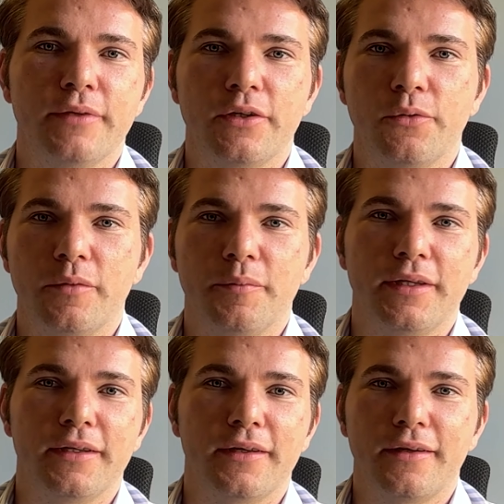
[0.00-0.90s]
I don't want to
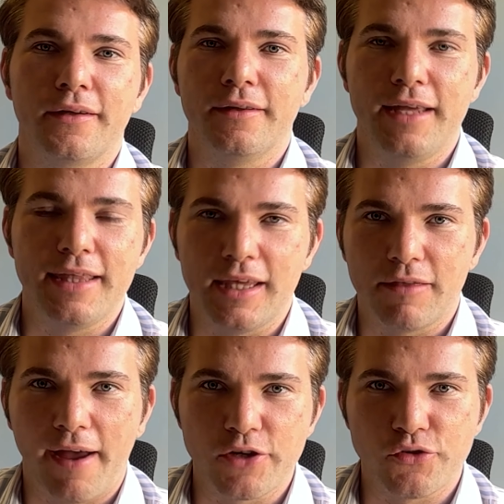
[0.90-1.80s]
be in the
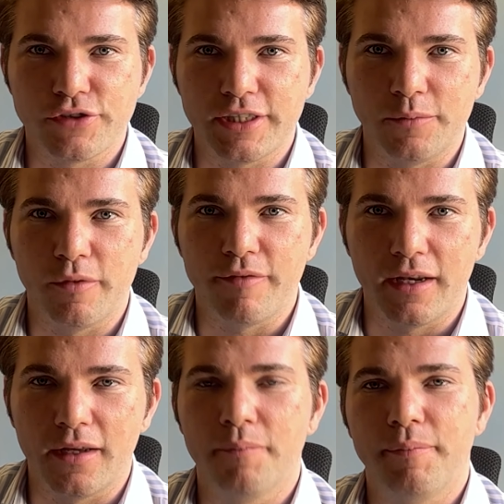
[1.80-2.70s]
advisory team within
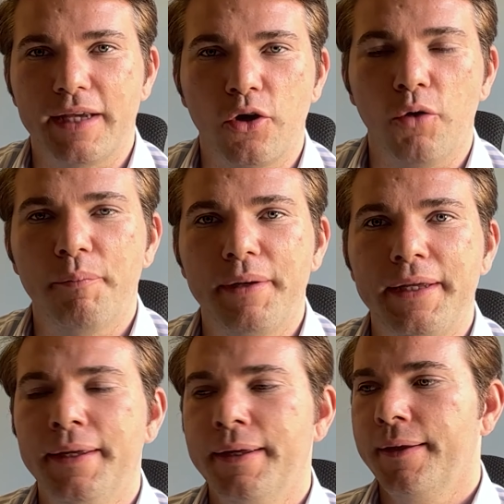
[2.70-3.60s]
a bigger
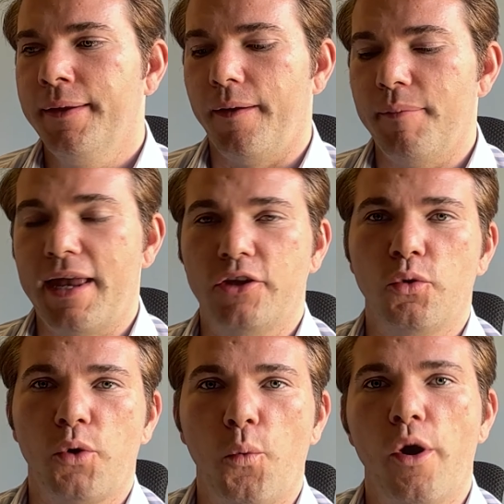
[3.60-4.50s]
company, and I don't
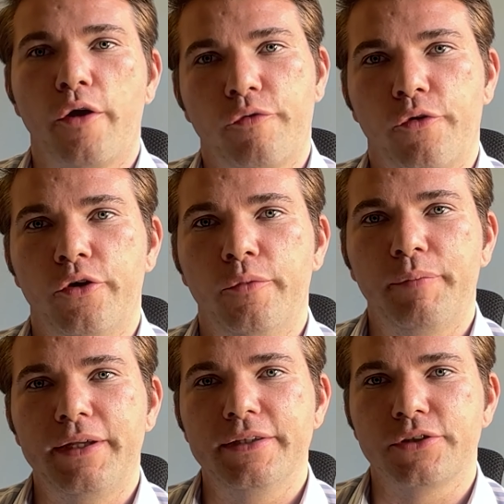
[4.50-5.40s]
want to work for a
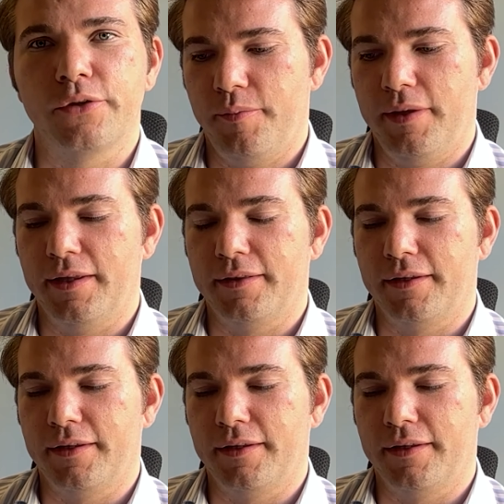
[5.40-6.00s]
company. For me,